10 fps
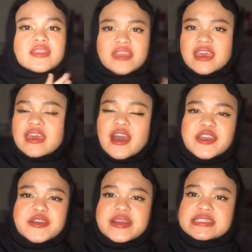They
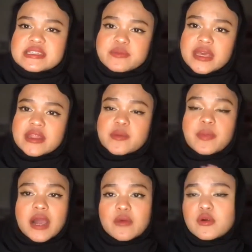underestimate the
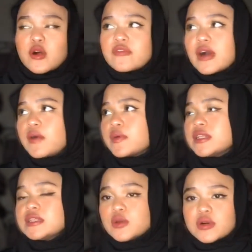power of
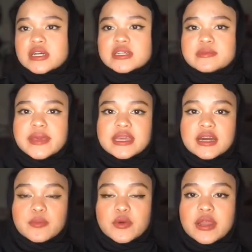our local
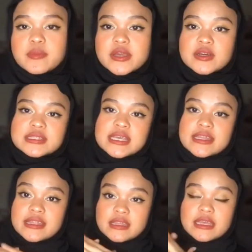makeup brand because
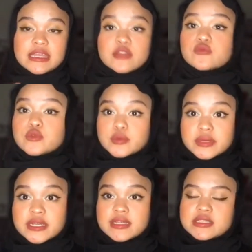it
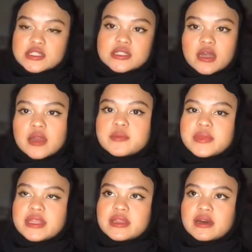rumored to not
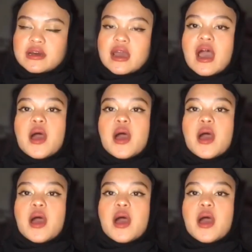meet the